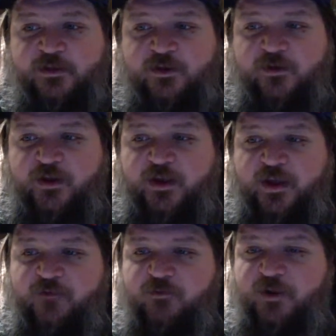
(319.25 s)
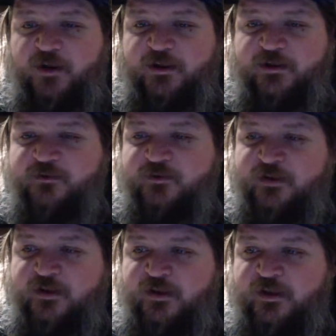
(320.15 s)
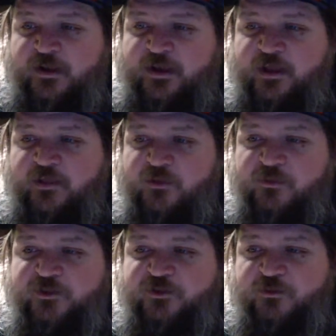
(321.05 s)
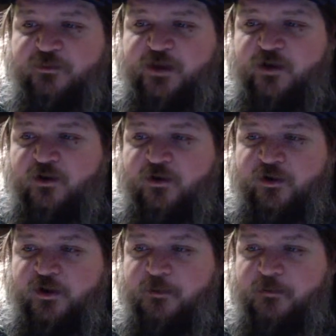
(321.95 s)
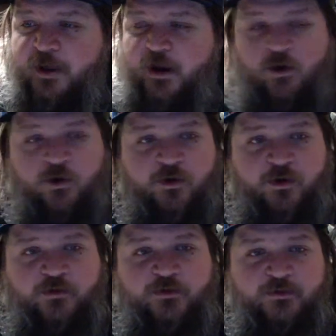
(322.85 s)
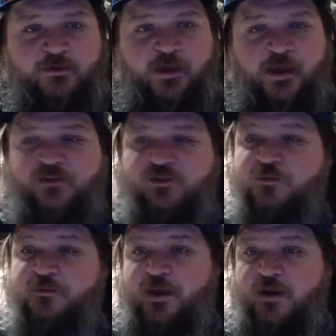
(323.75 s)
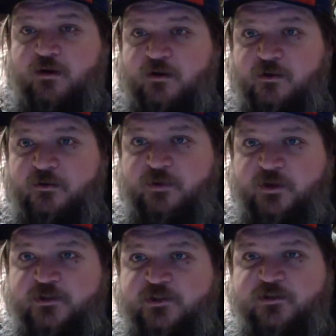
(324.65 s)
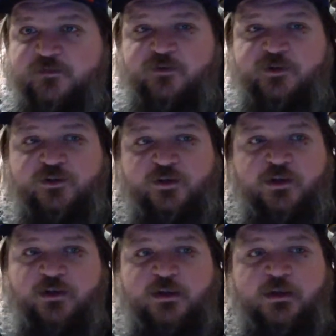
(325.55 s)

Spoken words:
Okay. Hey, everybody. Hello, Mr. Millard. I assume Millard because it's French looking.